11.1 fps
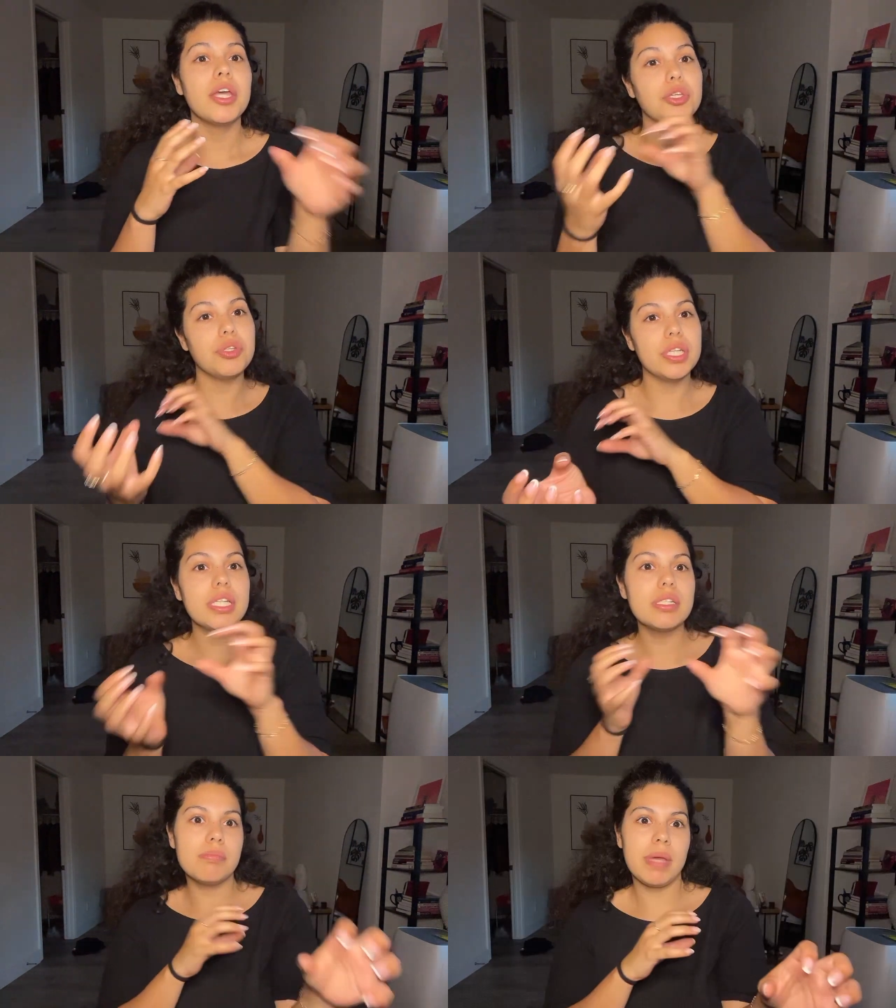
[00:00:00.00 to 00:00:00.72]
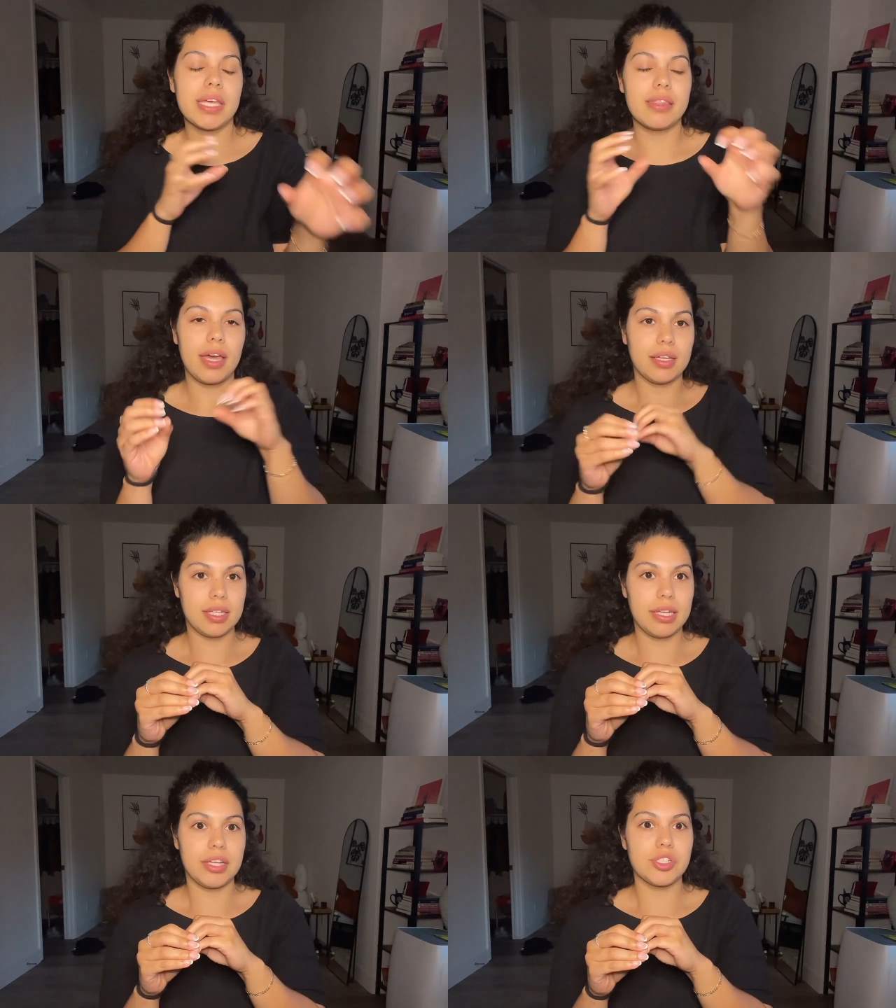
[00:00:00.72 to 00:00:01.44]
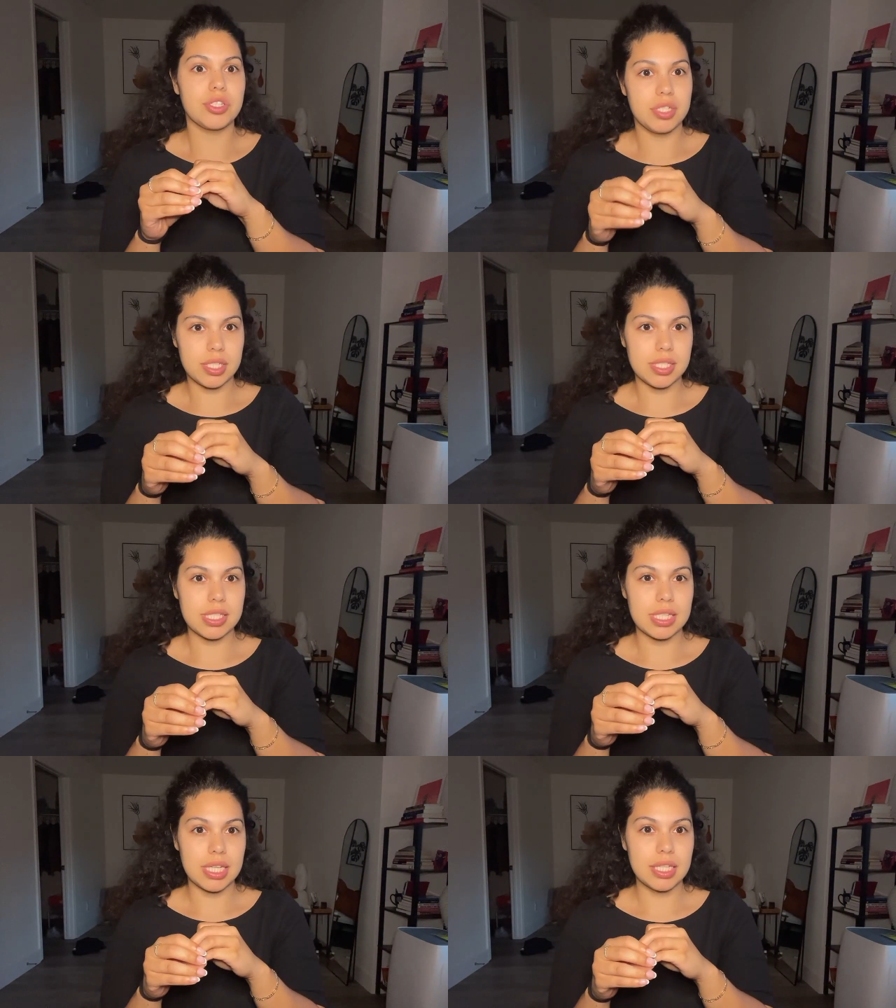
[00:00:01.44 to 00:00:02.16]
You need to make that connection
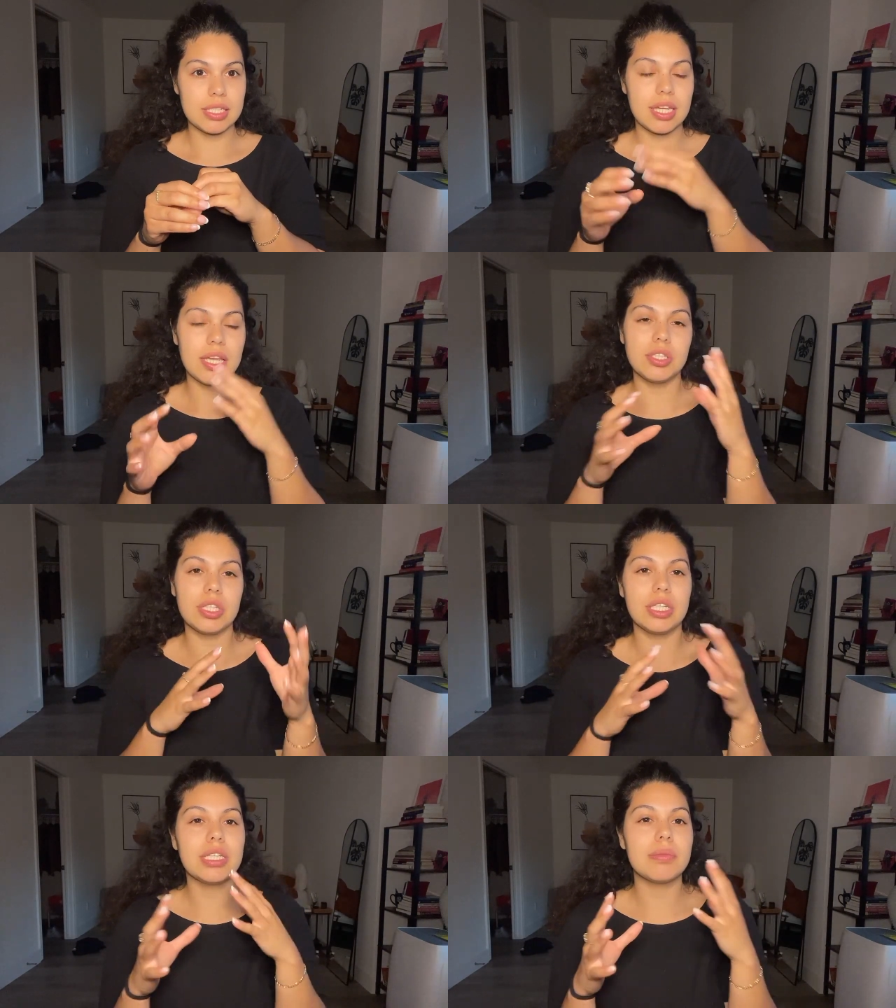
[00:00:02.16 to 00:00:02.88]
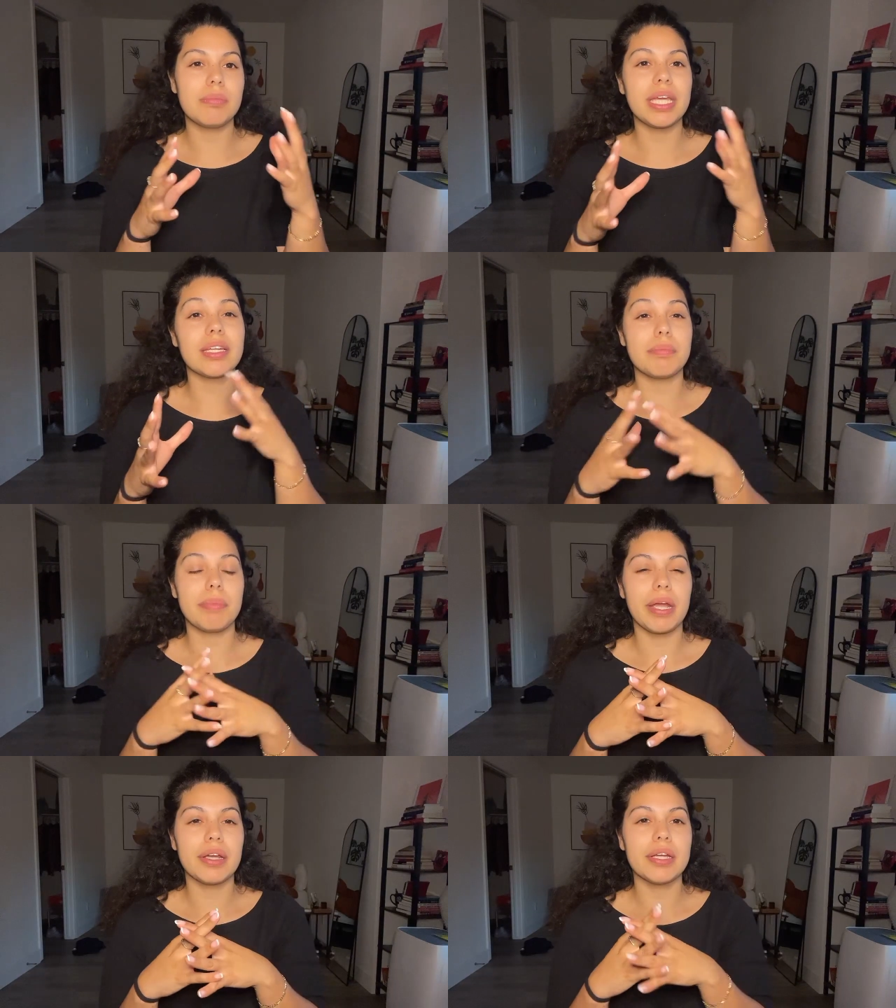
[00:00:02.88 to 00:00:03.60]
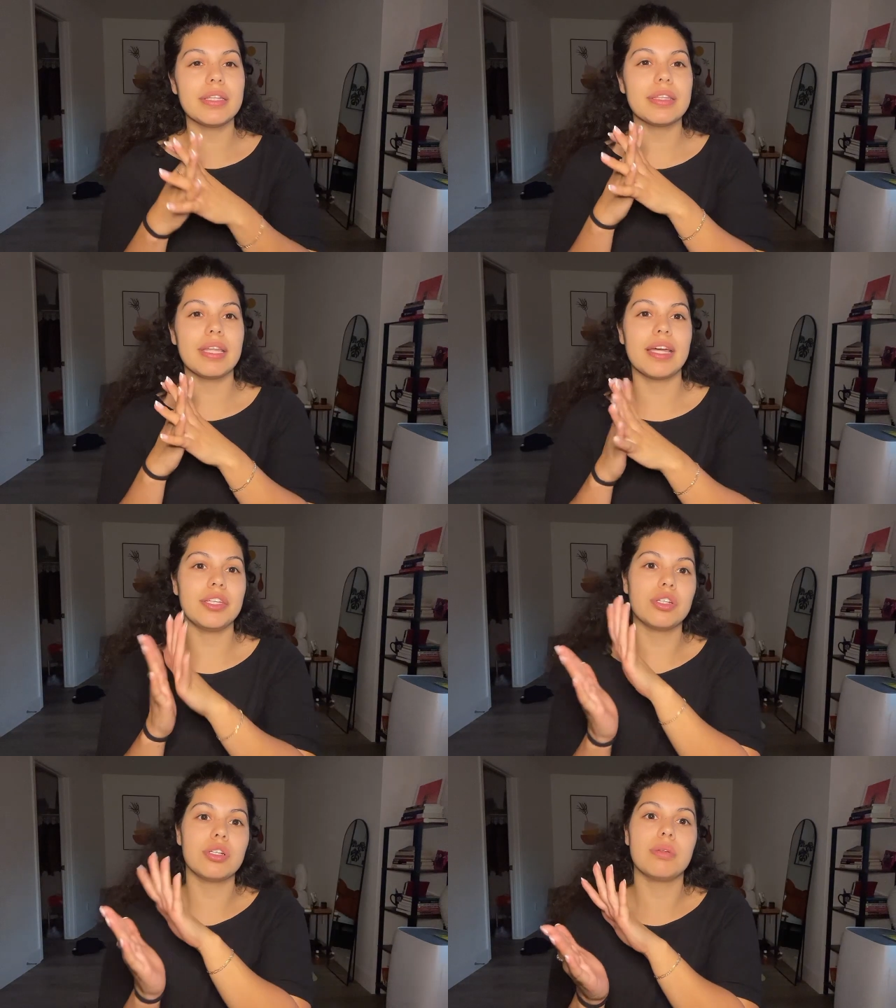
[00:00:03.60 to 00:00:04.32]
distinct, and you need to make it apparent
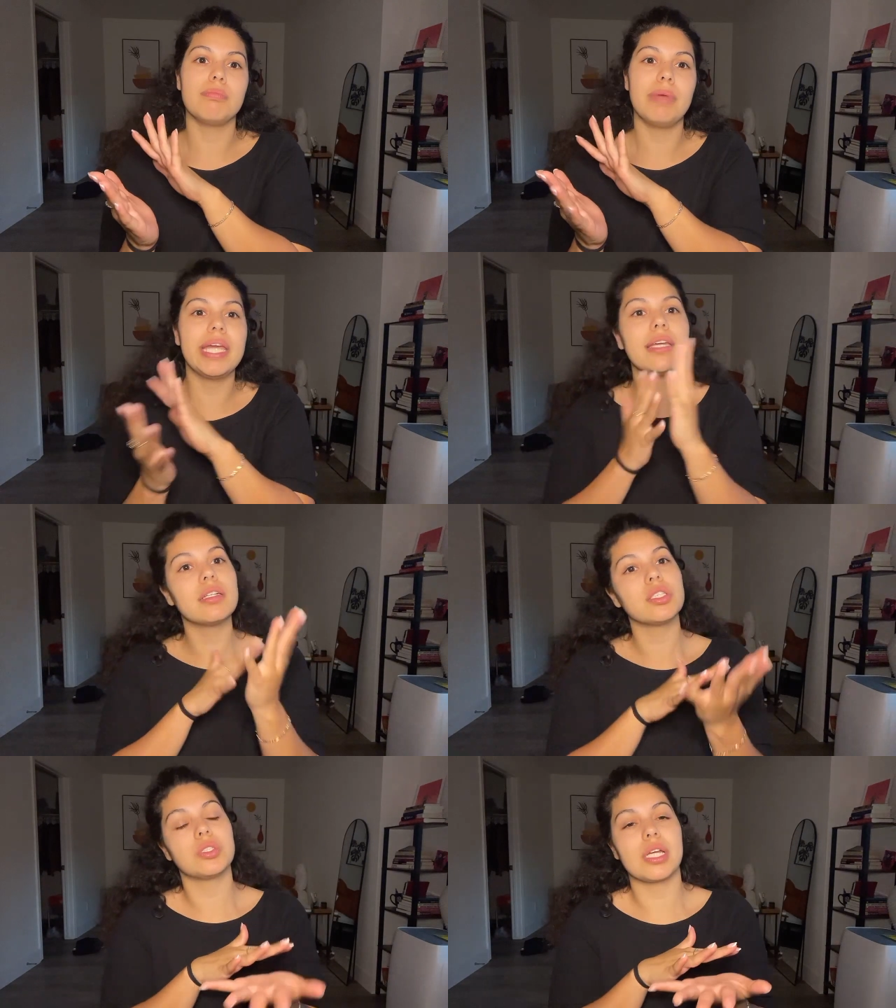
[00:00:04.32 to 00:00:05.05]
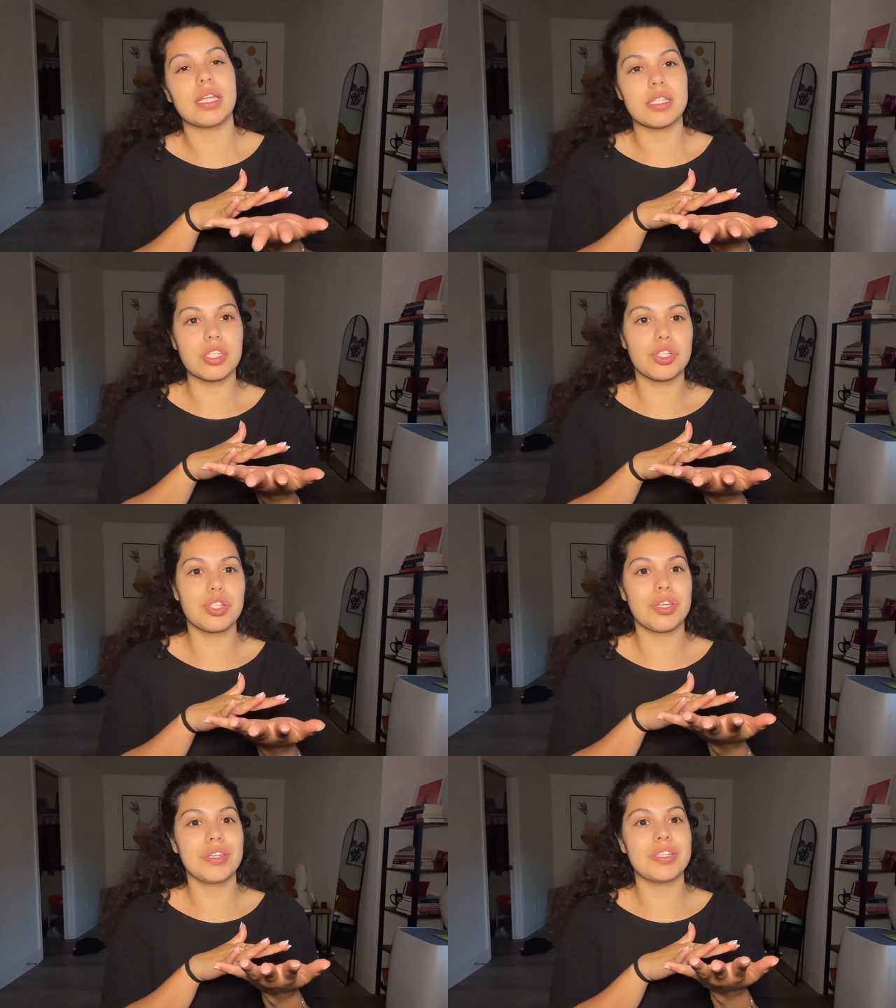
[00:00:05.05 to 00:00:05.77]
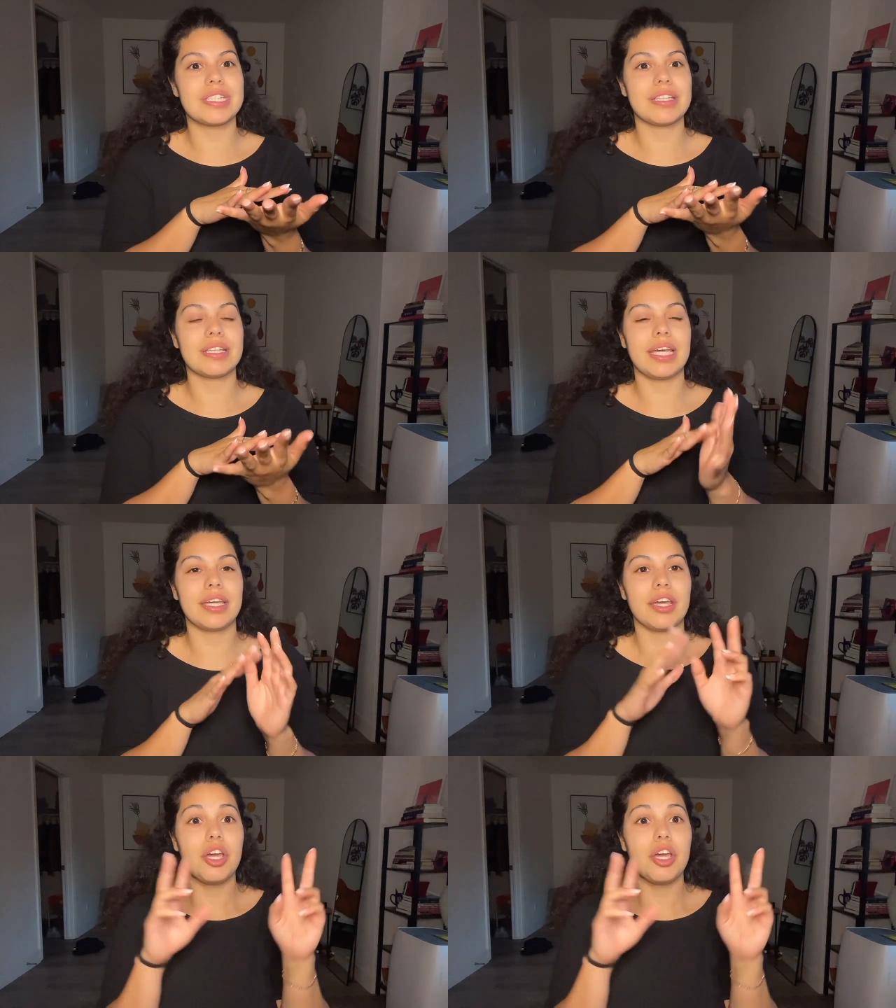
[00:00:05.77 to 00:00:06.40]
that you're making a transition to like